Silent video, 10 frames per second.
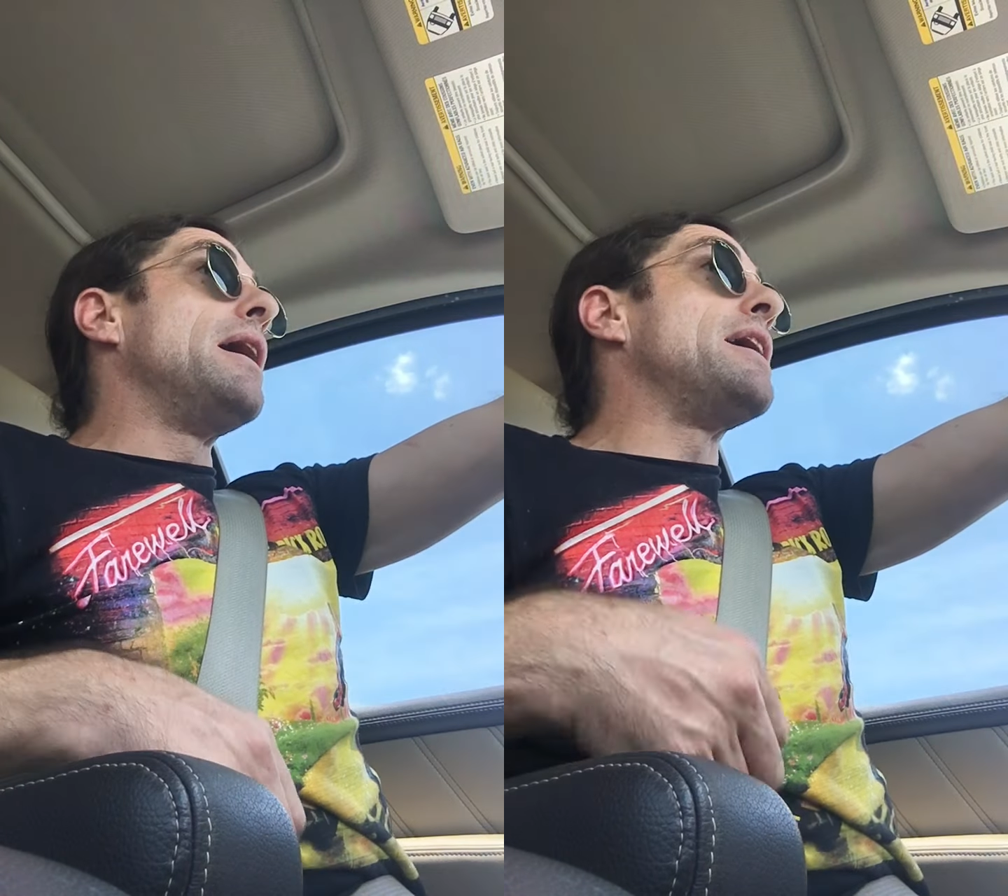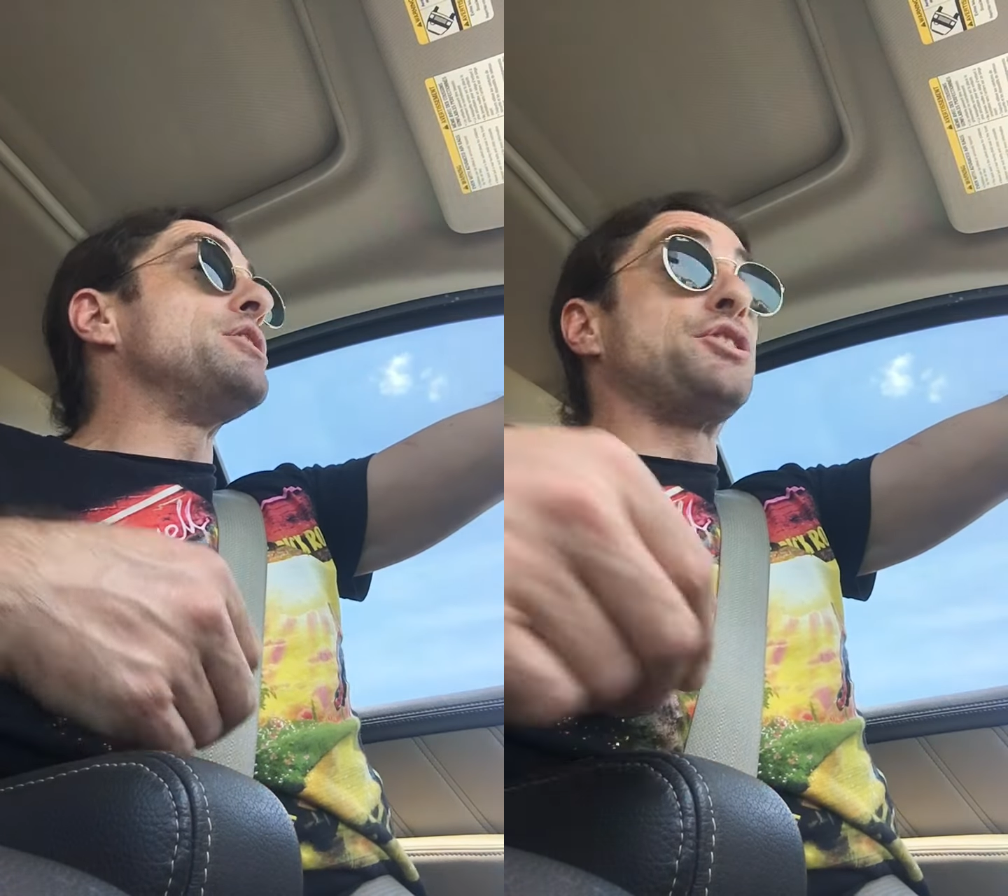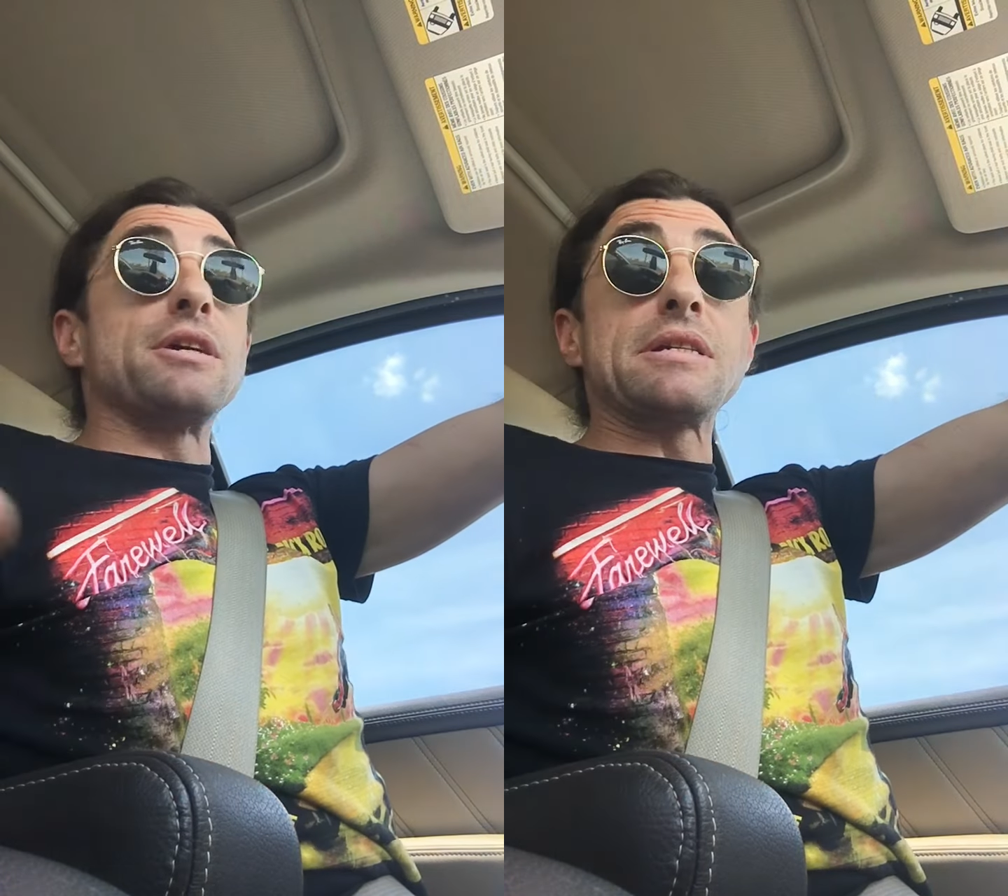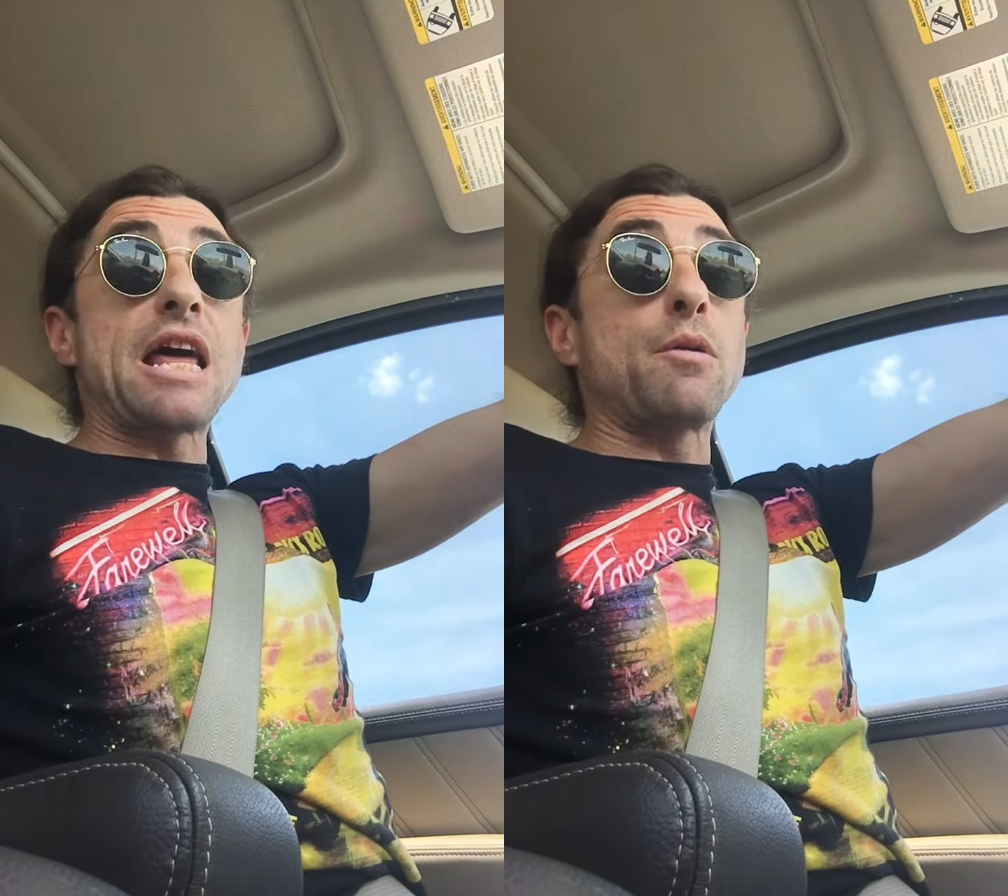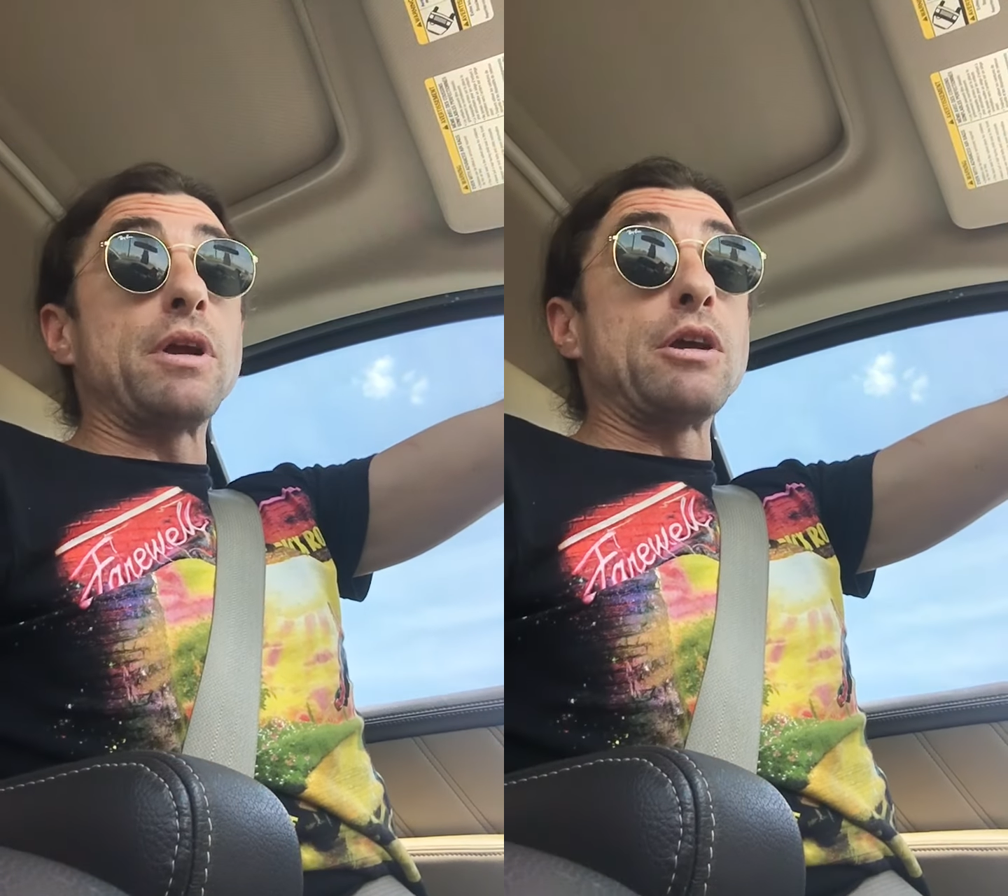and just
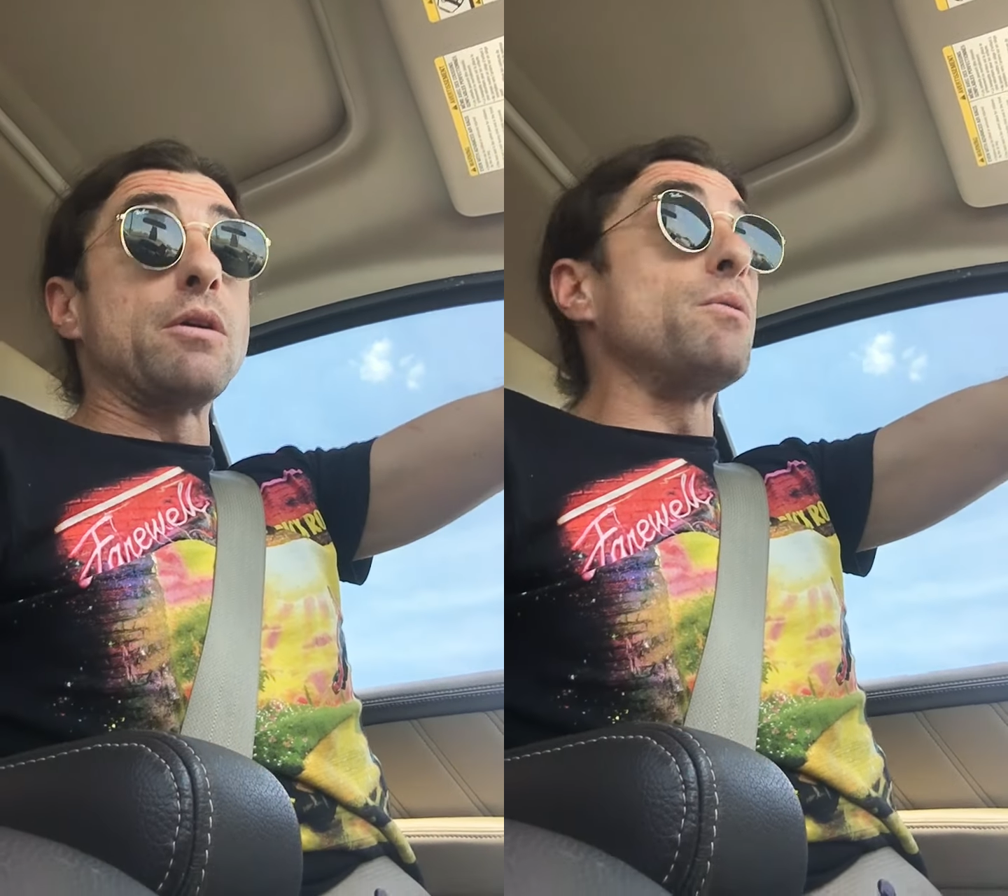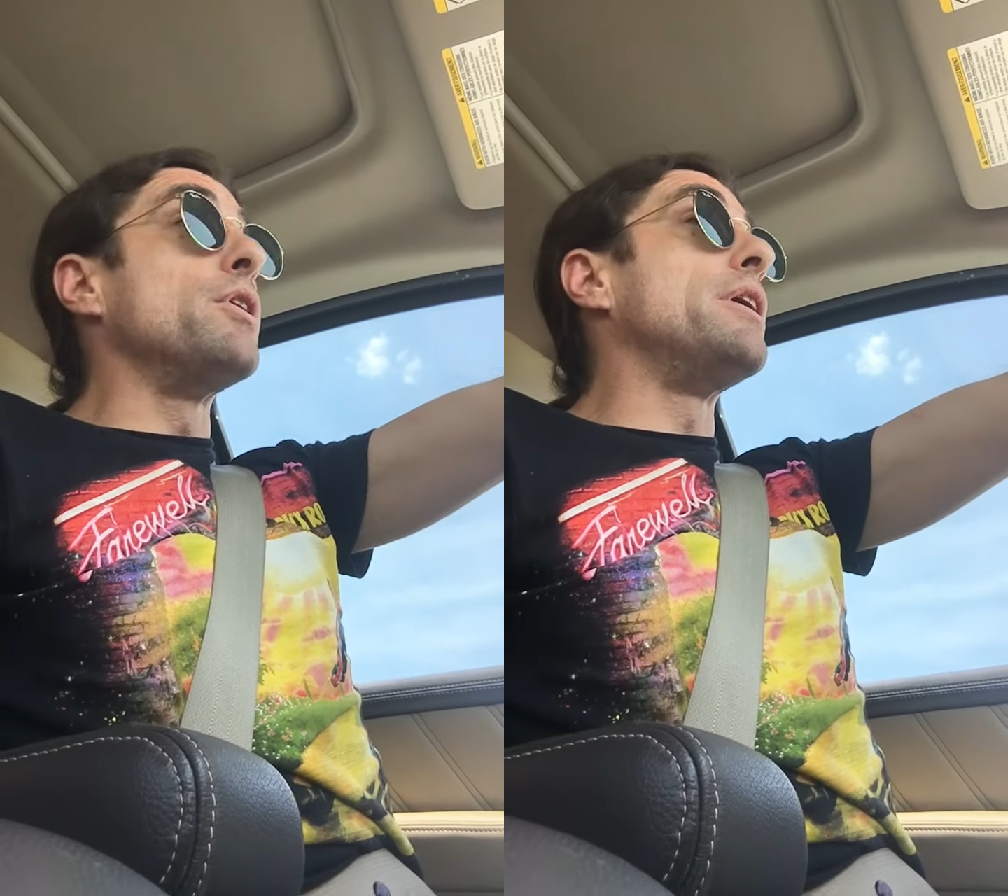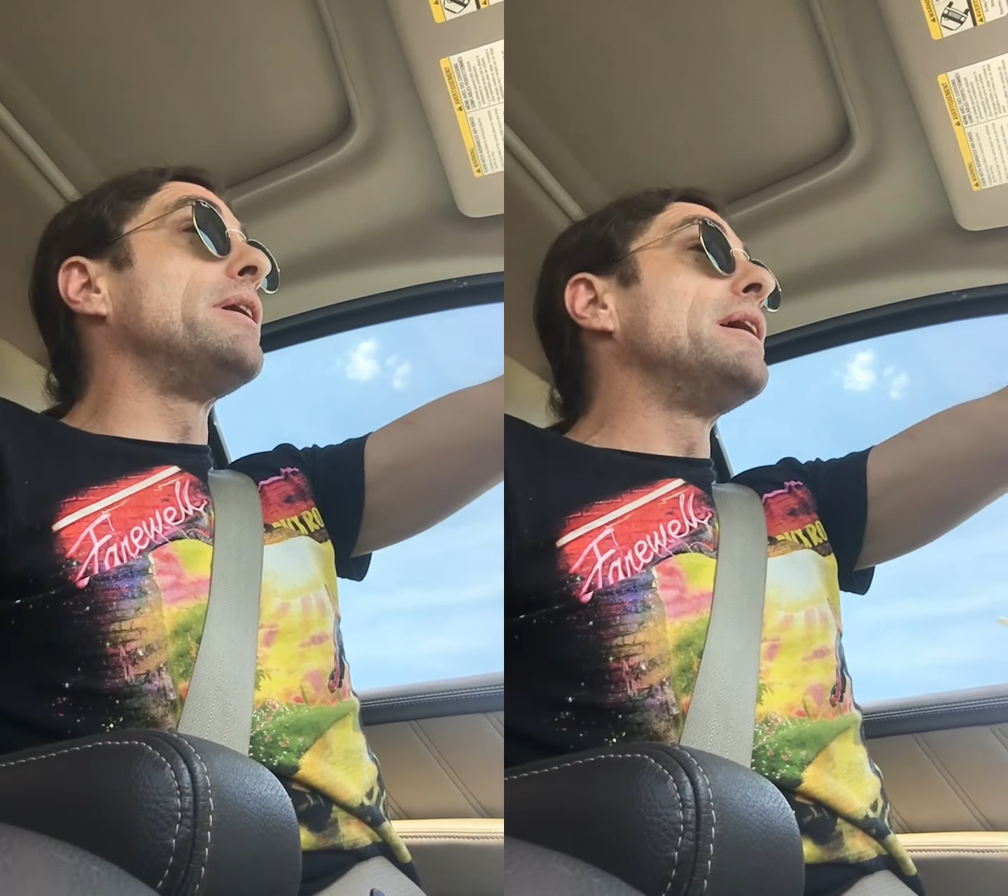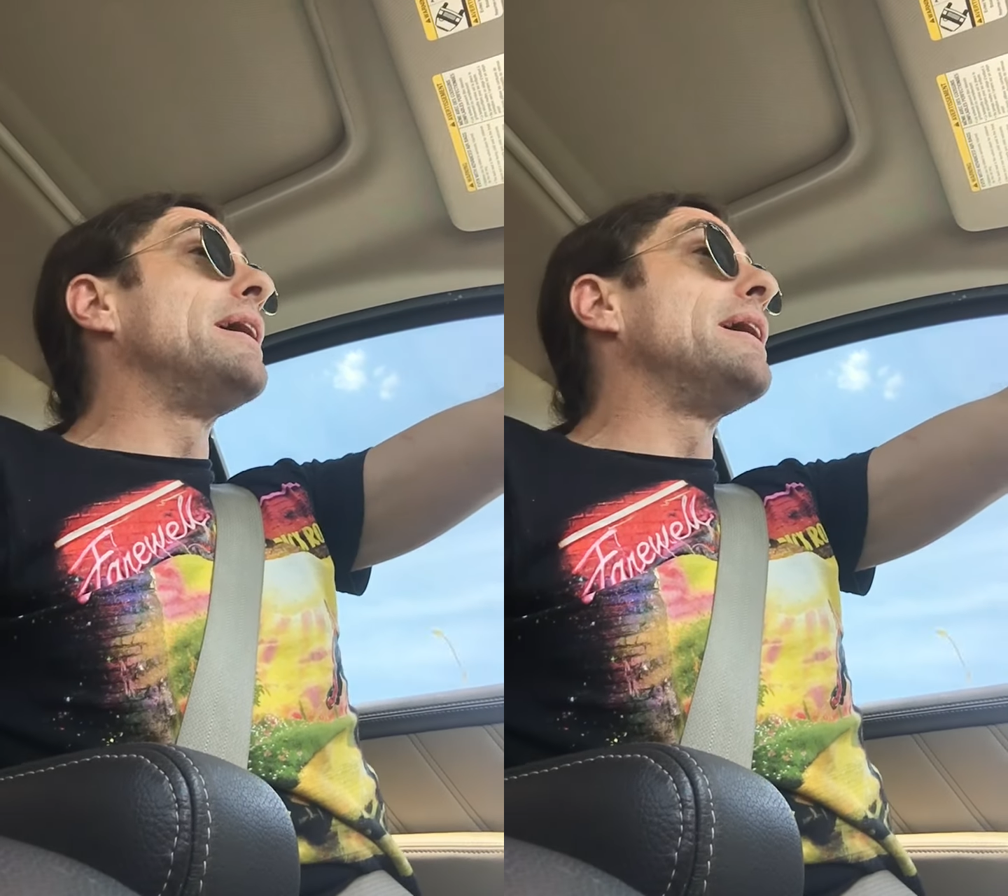like we knew it would,